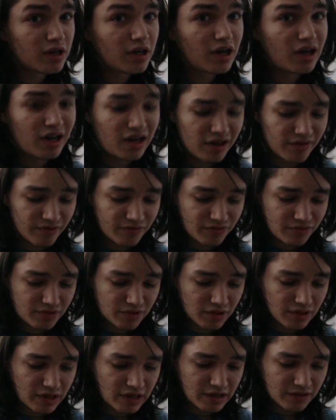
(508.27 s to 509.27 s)
I have
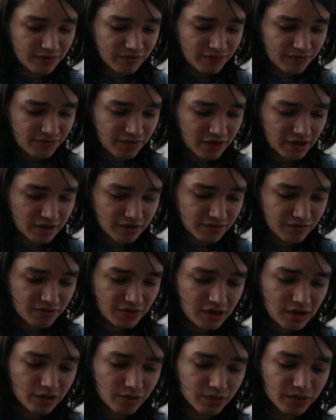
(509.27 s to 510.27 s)
a lot of fucking
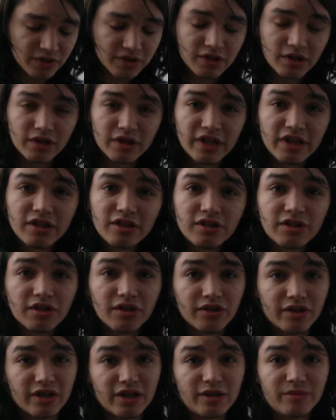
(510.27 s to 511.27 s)
followers on
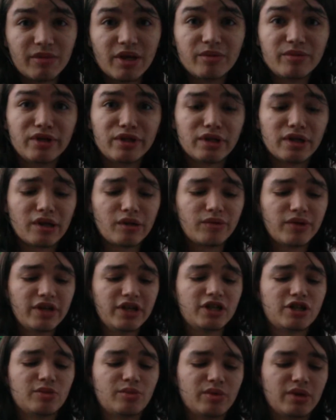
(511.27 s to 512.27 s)
Instagram. I mean, I
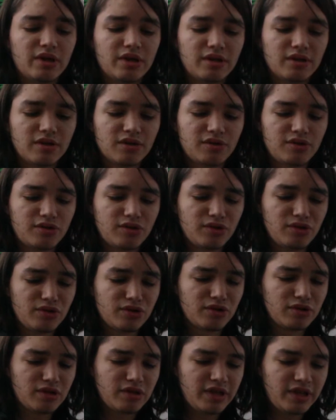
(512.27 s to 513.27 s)
wish, but
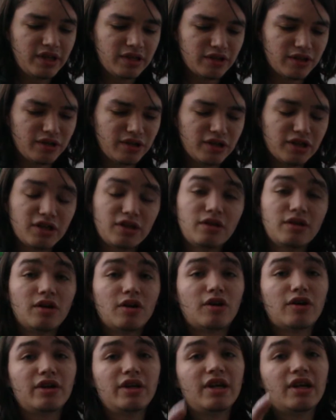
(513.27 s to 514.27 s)
sooner or later, you know?
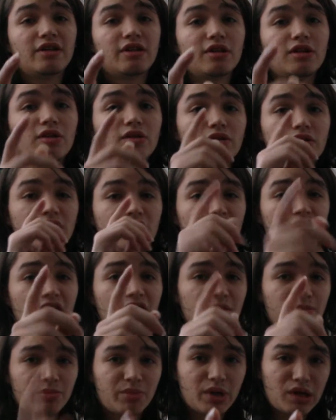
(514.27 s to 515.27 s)
All you have to do is
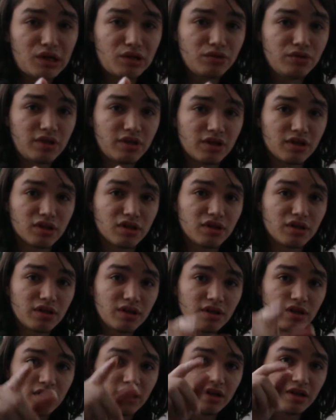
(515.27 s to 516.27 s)
keep posting
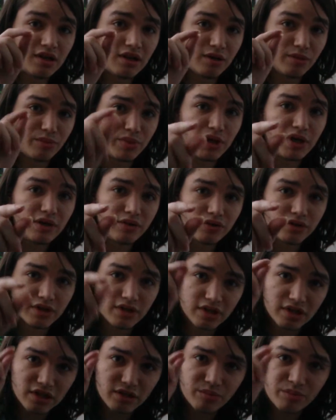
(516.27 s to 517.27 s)
and
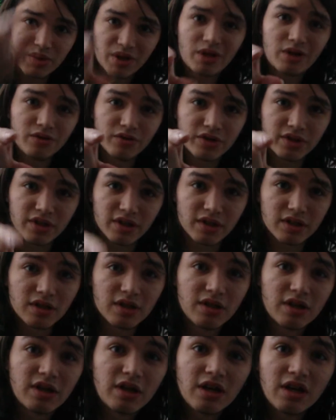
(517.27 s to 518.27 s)
posting and posting.
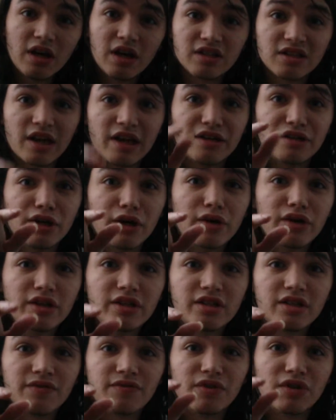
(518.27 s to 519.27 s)
Because I
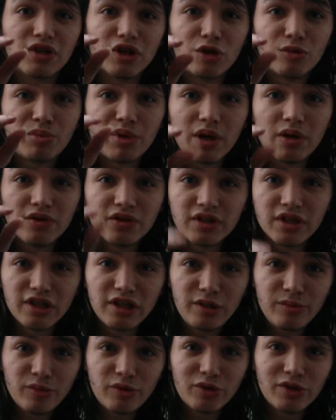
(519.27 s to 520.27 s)
notice if you don't post
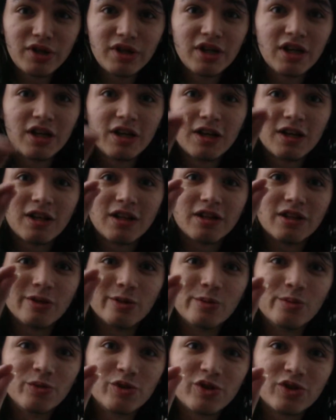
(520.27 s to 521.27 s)
anymore,
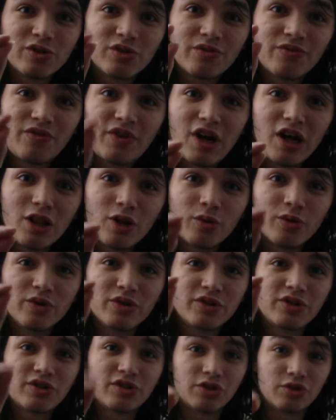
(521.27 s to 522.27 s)
those
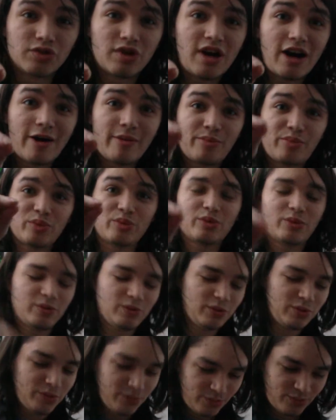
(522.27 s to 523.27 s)
followers drop
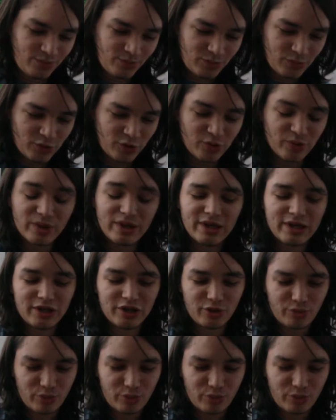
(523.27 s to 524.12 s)
100%.